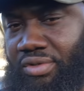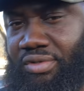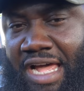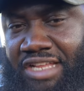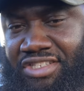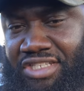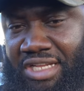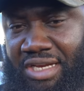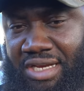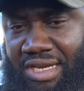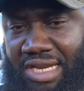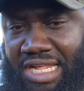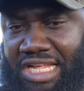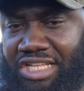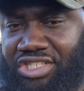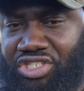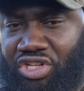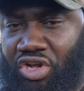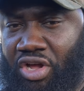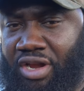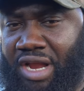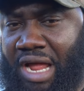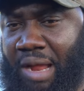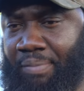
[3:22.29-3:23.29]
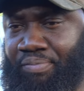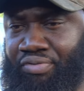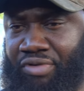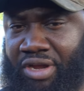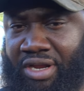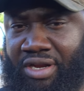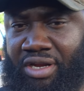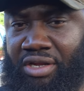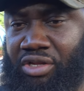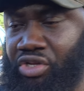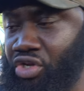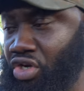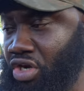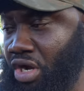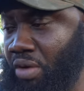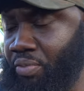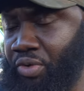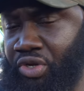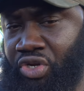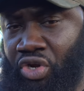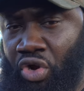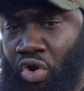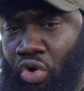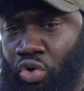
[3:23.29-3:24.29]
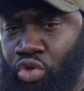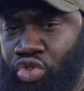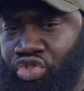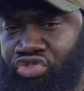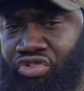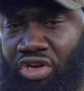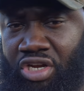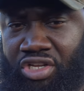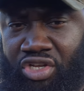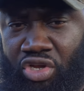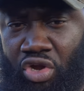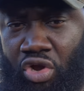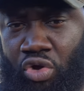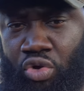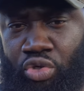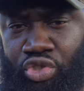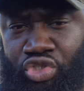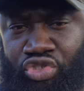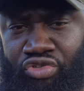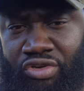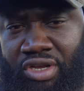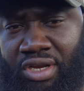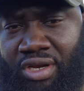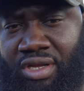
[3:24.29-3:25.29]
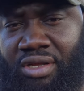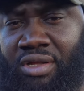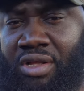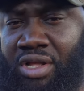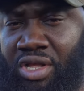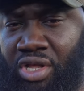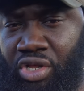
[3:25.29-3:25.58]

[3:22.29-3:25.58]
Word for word: As a lease on operator, you come with your own truck, your own trailer,